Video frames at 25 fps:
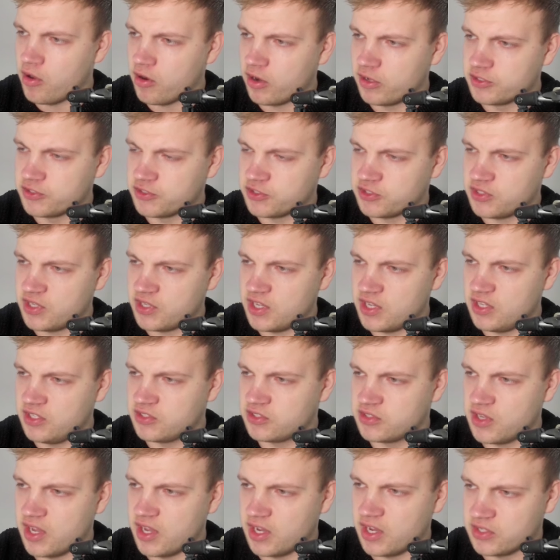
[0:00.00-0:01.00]
on
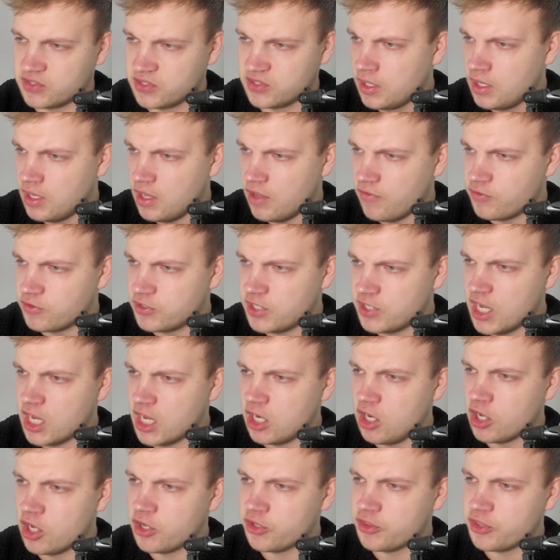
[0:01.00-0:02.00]
c6. If you take
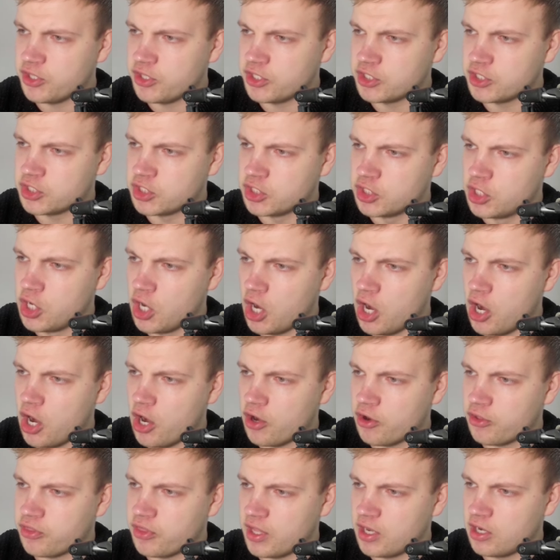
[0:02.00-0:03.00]
a look at this
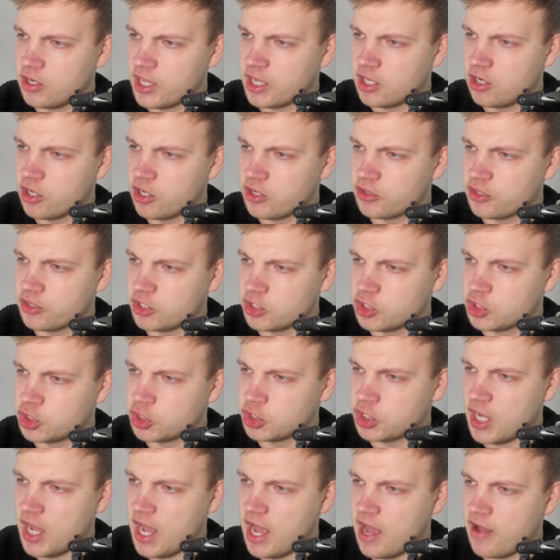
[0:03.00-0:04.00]
girth and take a look at this
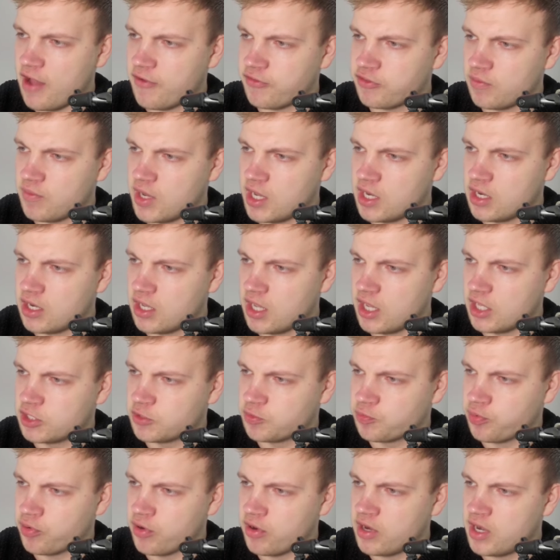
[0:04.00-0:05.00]
shaft, I mean,
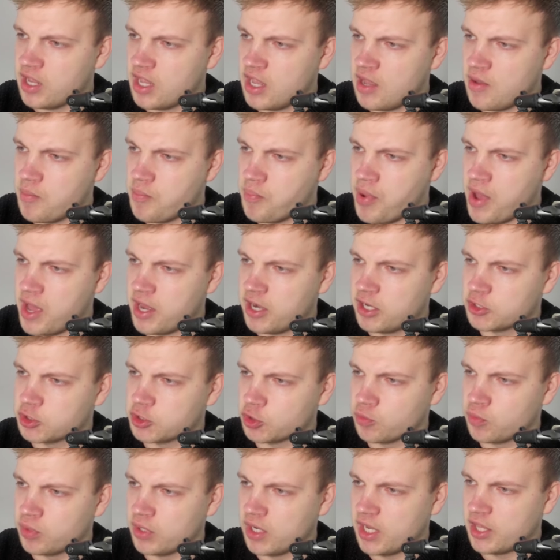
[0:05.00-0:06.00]
it's pretty
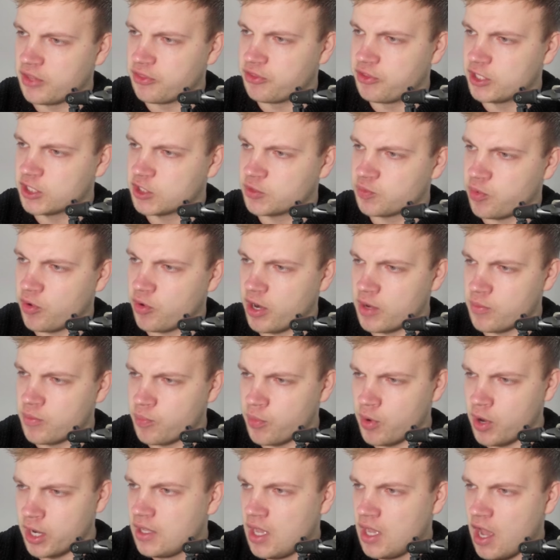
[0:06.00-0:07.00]
impenetrable at this
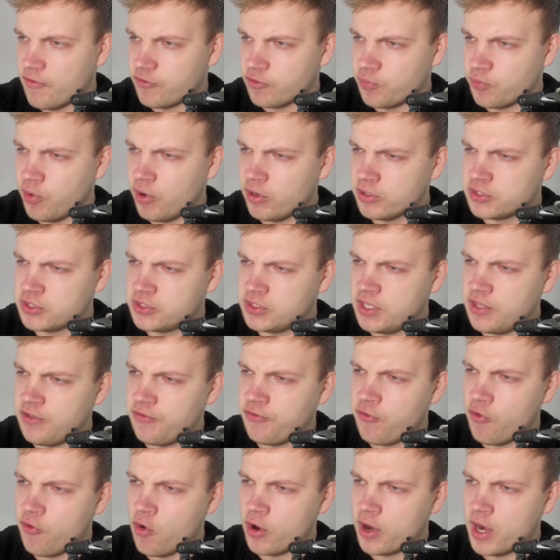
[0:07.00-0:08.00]
point, but after pawn to
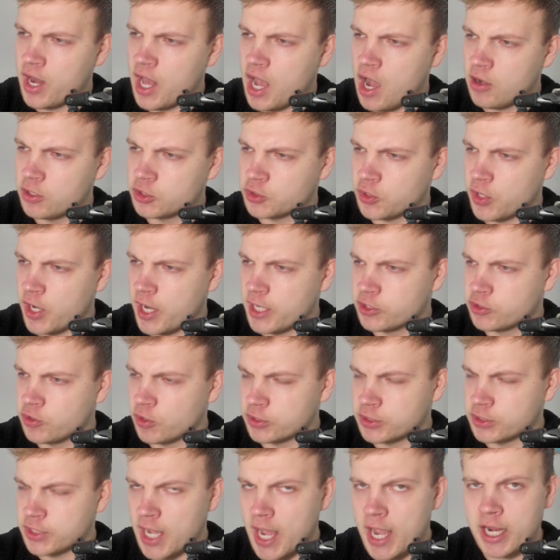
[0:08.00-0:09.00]
d4 now, trying to
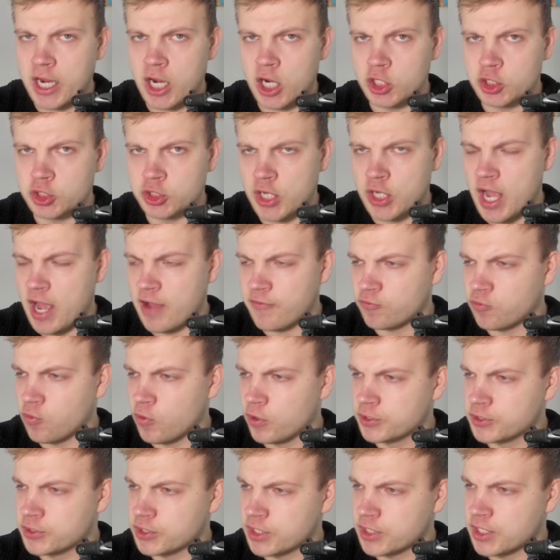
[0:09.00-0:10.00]
attack our shaft
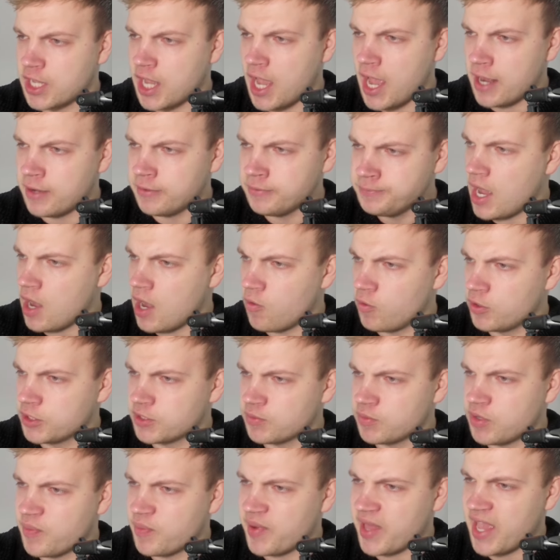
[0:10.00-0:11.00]
once again, we
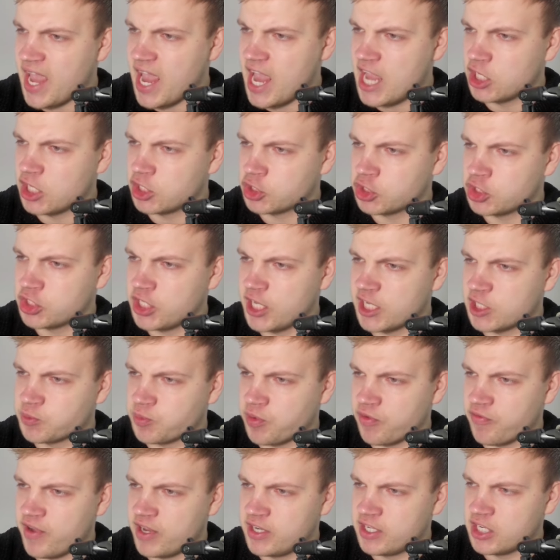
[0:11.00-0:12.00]
simply play h6,
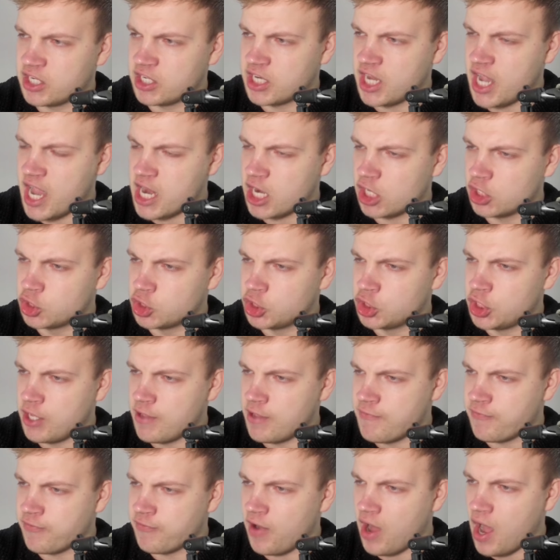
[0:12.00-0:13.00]
preventing knight on
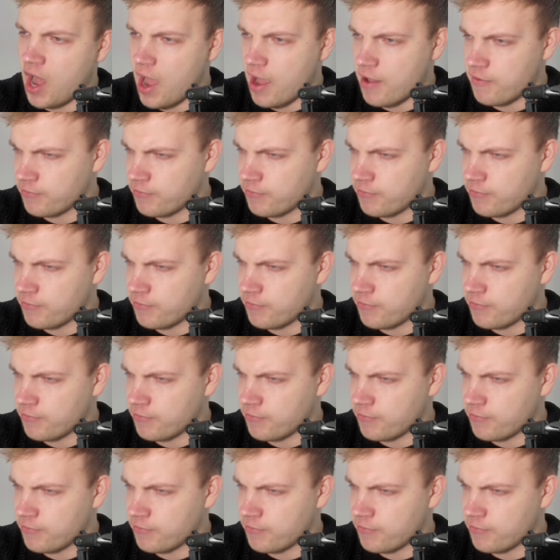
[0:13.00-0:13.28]
g5.